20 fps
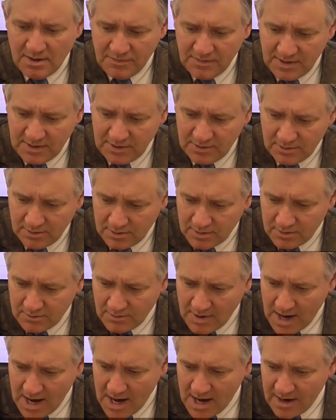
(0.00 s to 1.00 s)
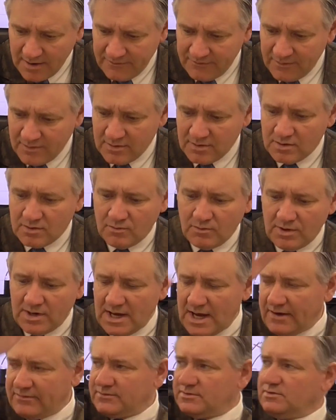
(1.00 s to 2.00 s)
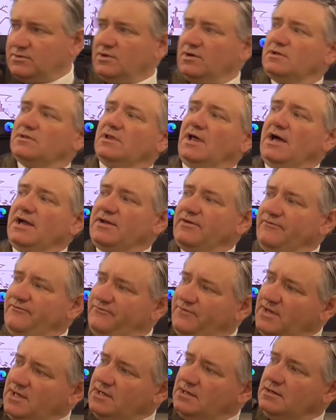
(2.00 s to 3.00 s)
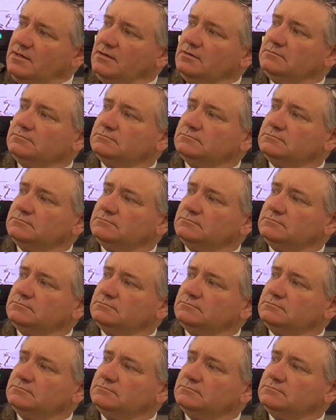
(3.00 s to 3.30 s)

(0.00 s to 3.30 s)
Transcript: then your graph would have to look like a V,